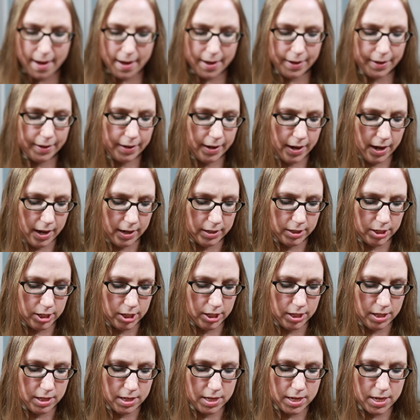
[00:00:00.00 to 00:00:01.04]
I
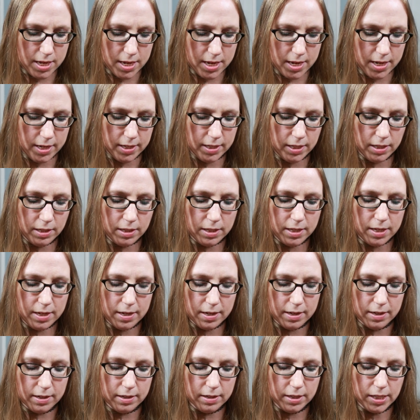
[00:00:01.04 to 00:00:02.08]
got the
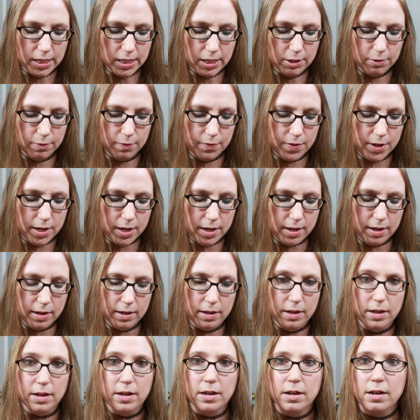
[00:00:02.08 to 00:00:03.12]
Cynthia
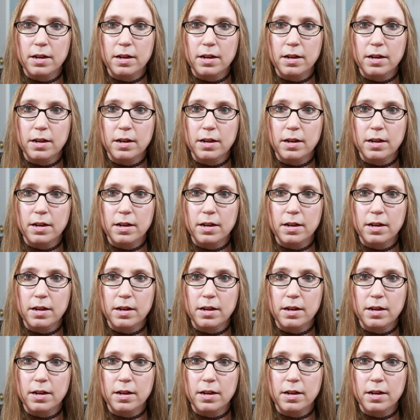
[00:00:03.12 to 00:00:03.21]
Sylvia